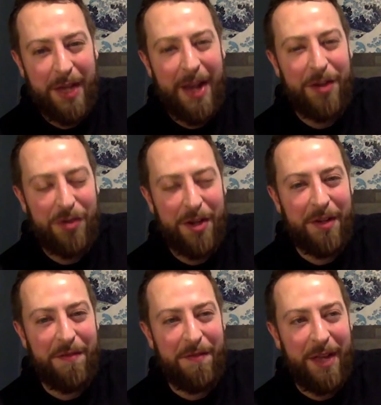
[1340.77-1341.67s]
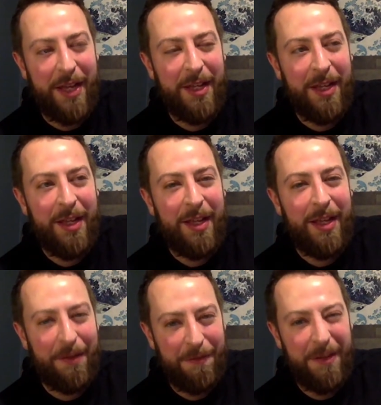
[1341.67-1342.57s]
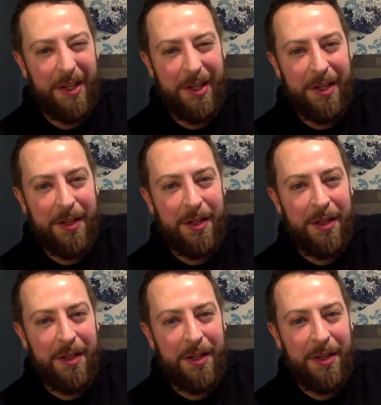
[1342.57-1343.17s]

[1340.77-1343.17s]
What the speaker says: kind of trying to convey, and I'll feel it,